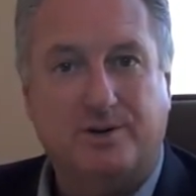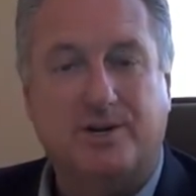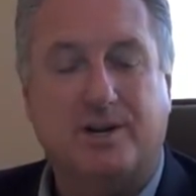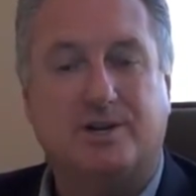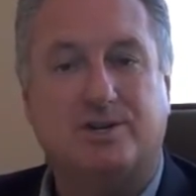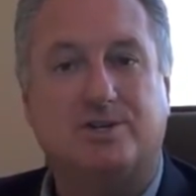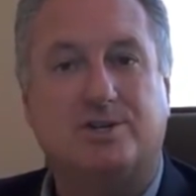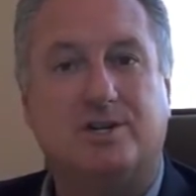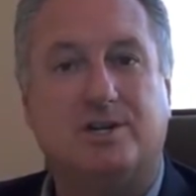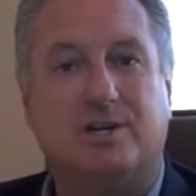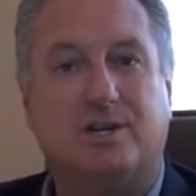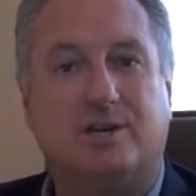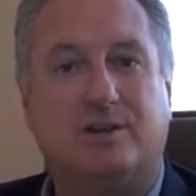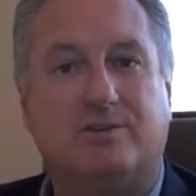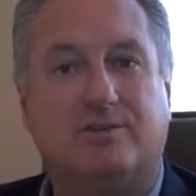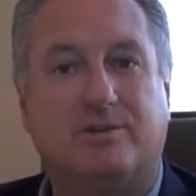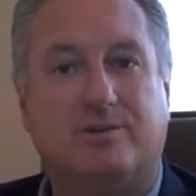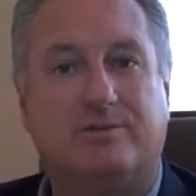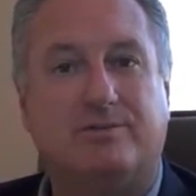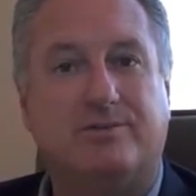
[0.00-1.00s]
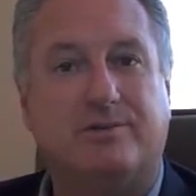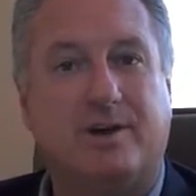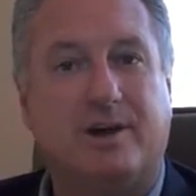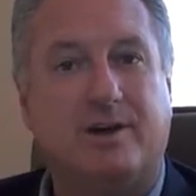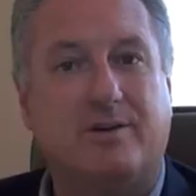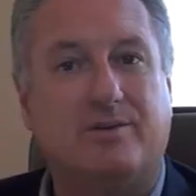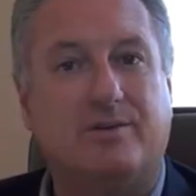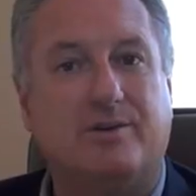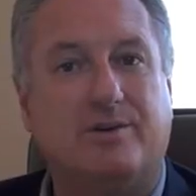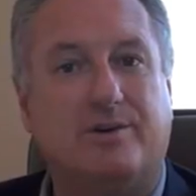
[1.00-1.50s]
Now, she is the
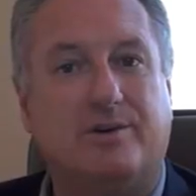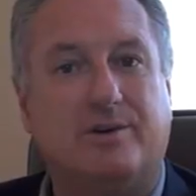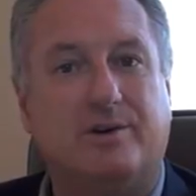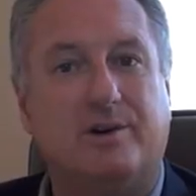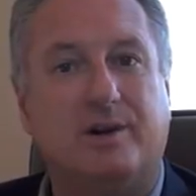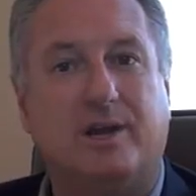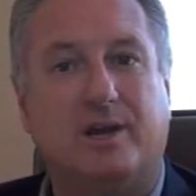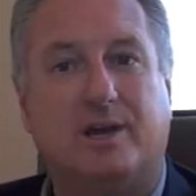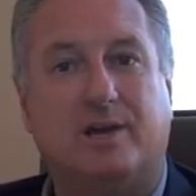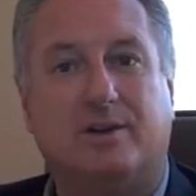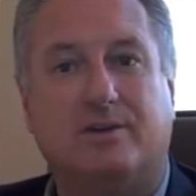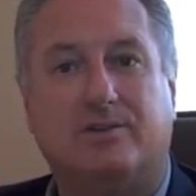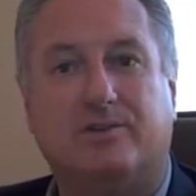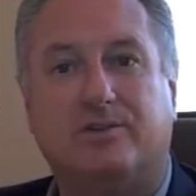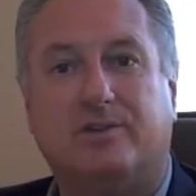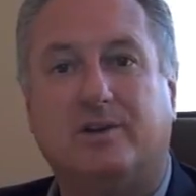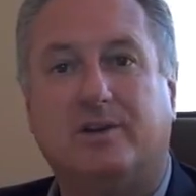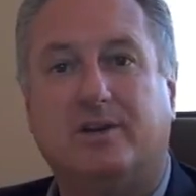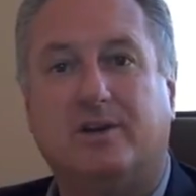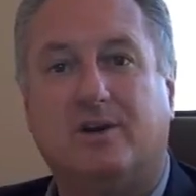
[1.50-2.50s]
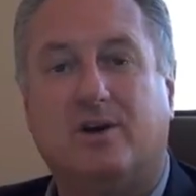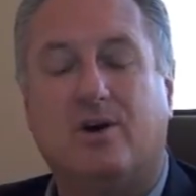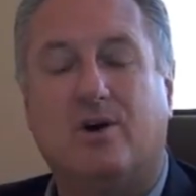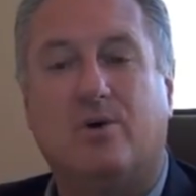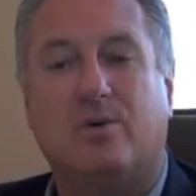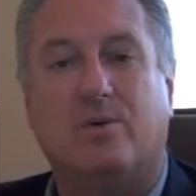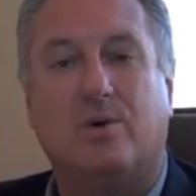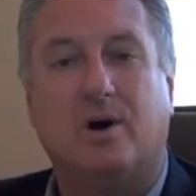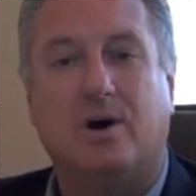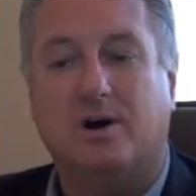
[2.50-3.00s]
founder and
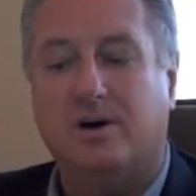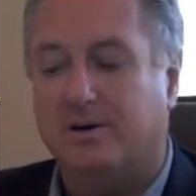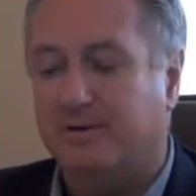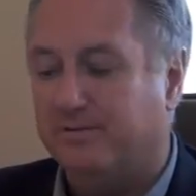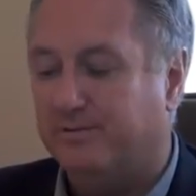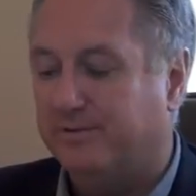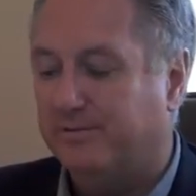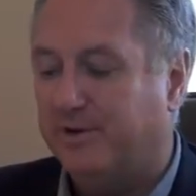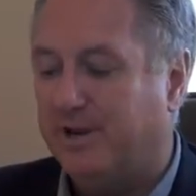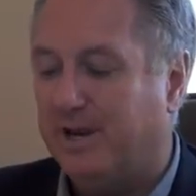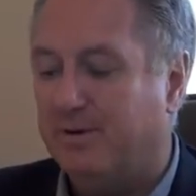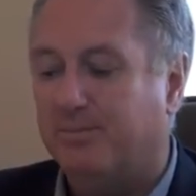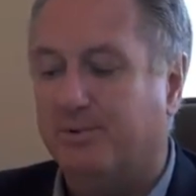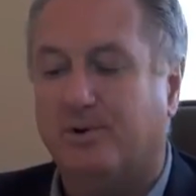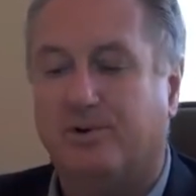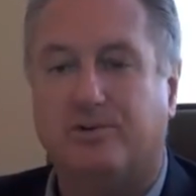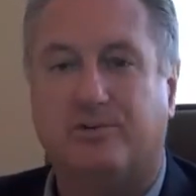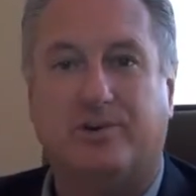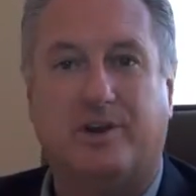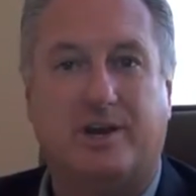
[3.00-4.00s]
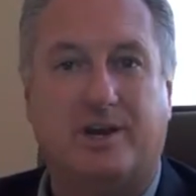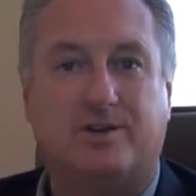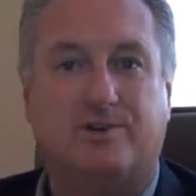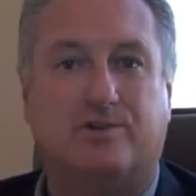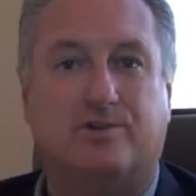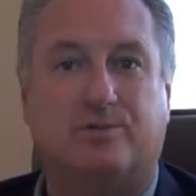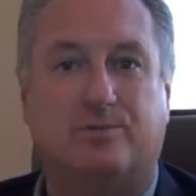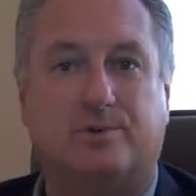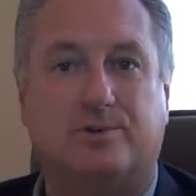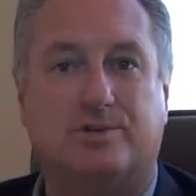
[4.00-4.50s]
CEO of Gabriel's
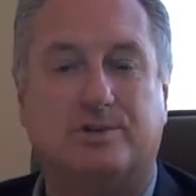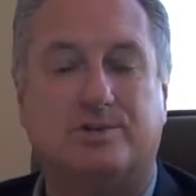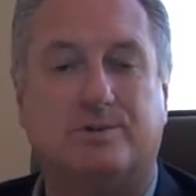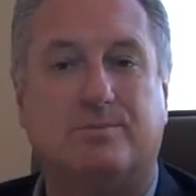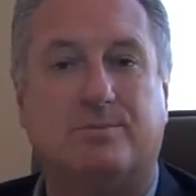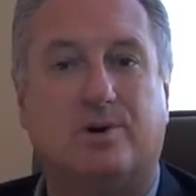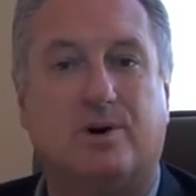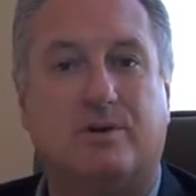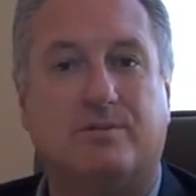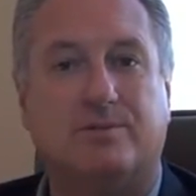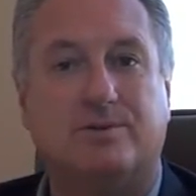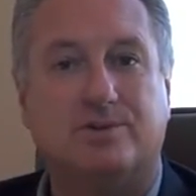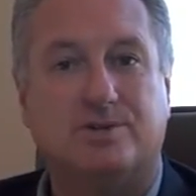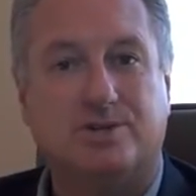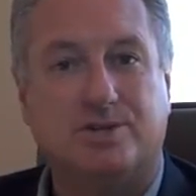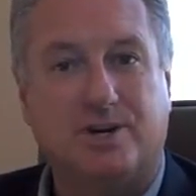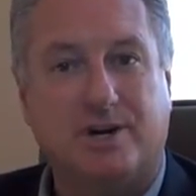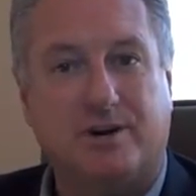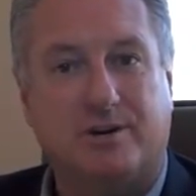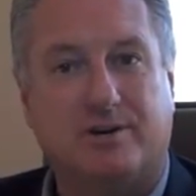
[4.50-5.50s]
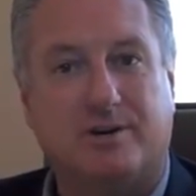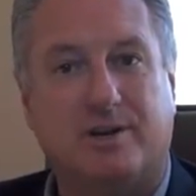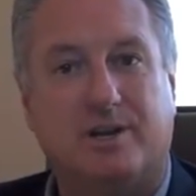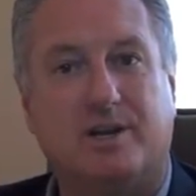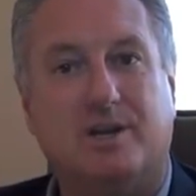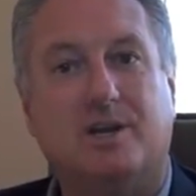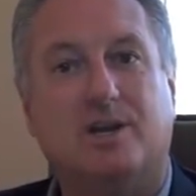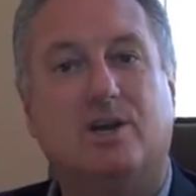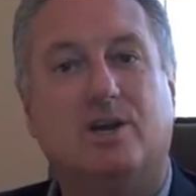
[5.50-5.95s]
Angels, which is a marvelous charity,